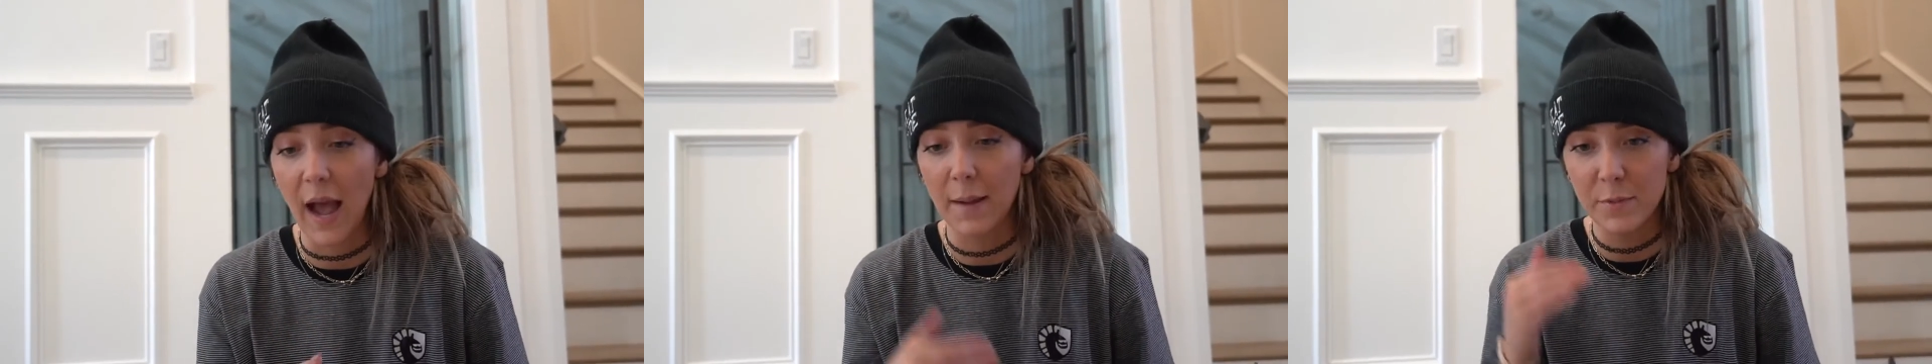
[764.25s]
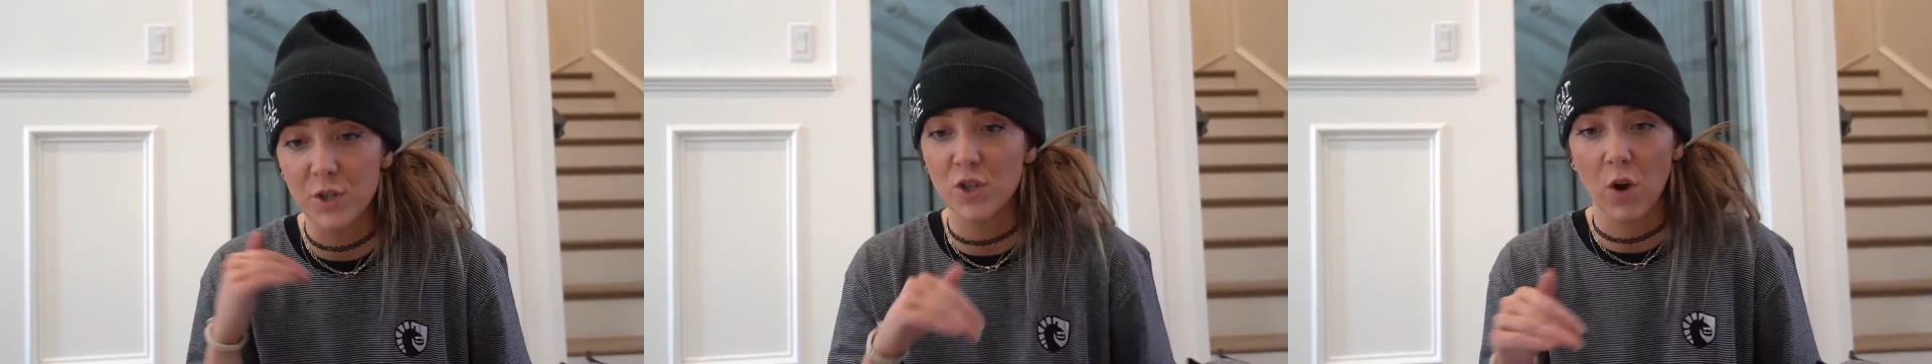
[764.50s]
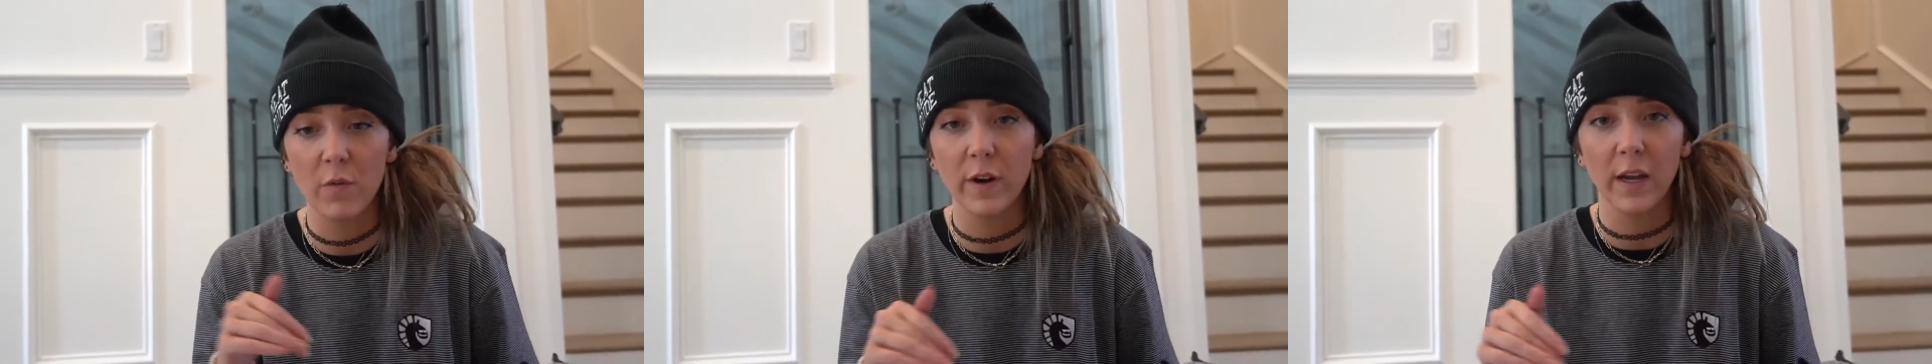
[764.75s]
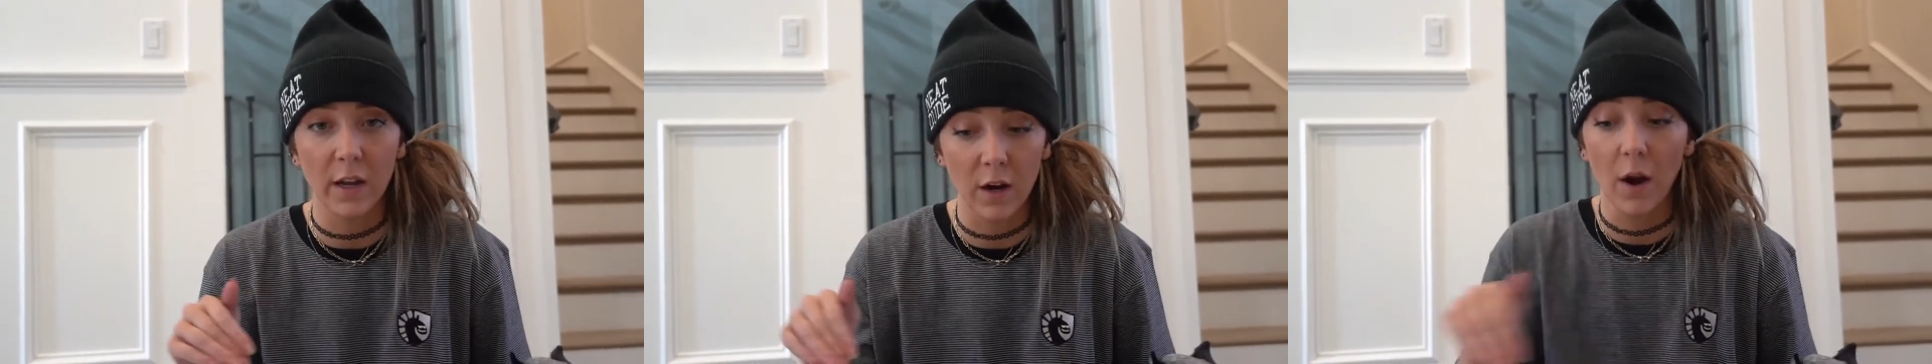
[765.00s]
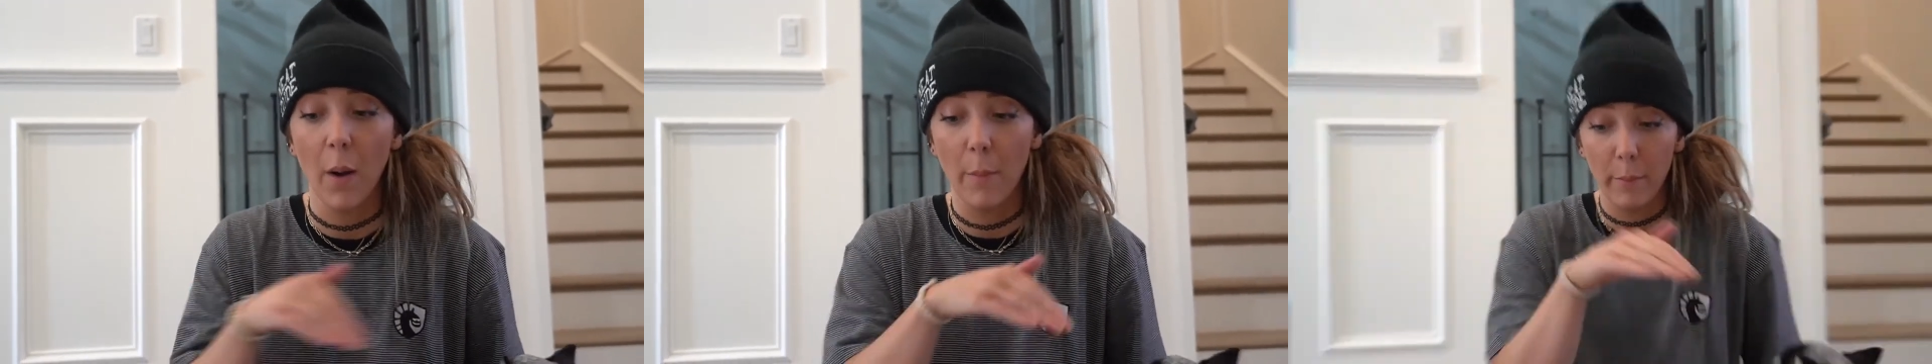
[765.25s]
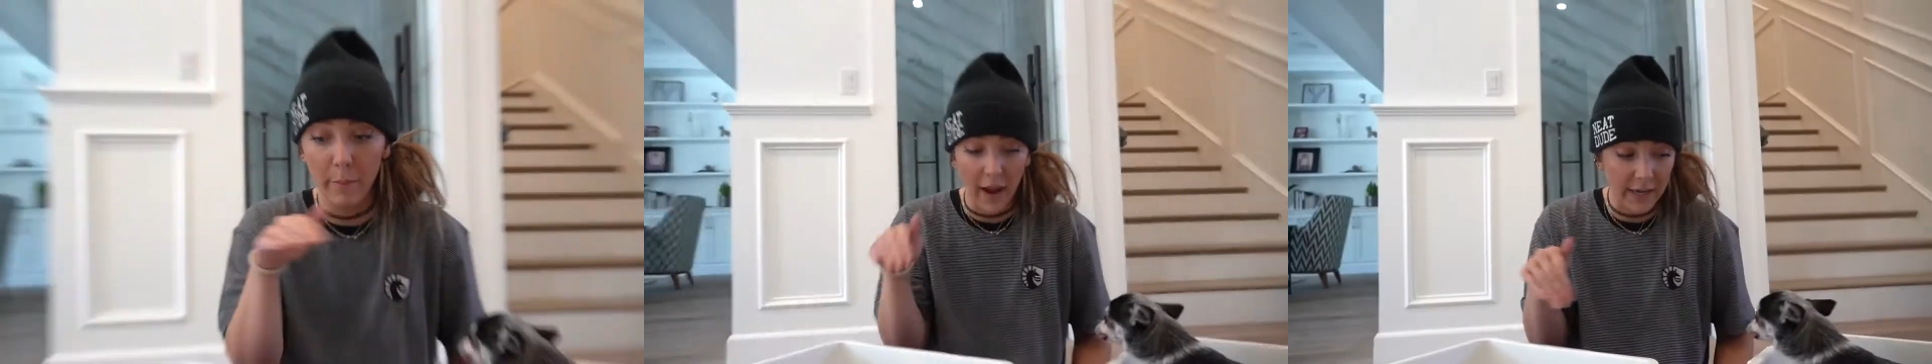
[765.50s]
I'm just over here
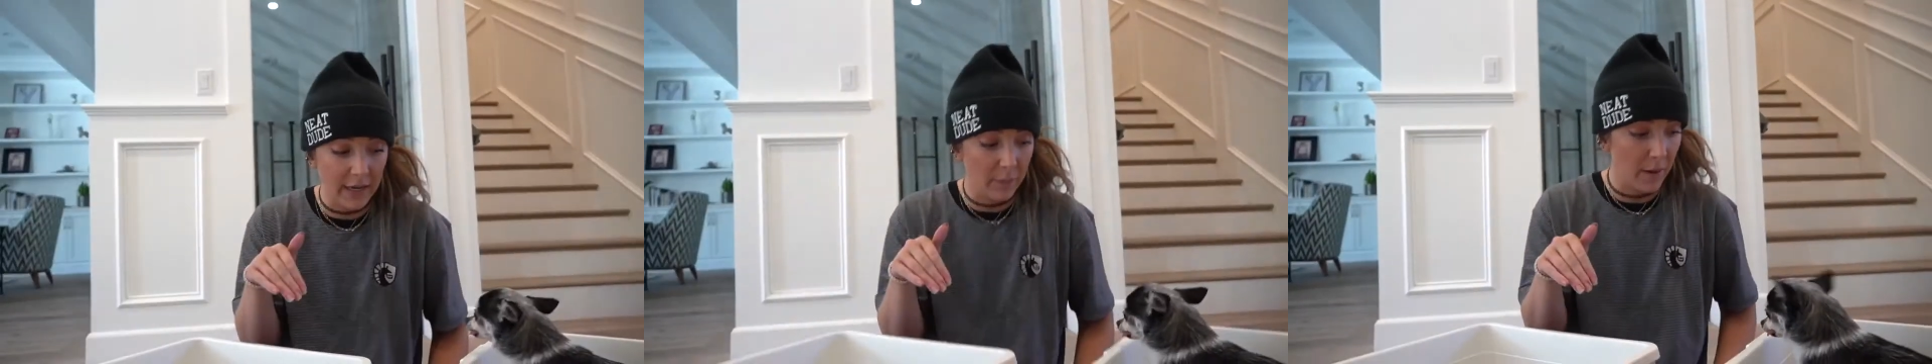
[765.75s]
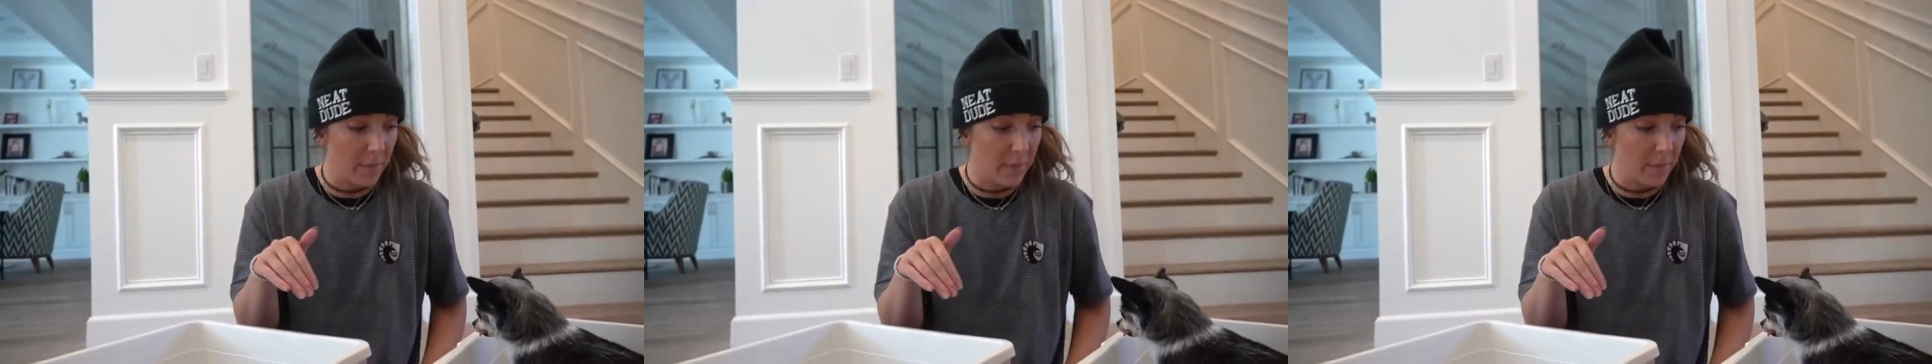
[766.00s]
minding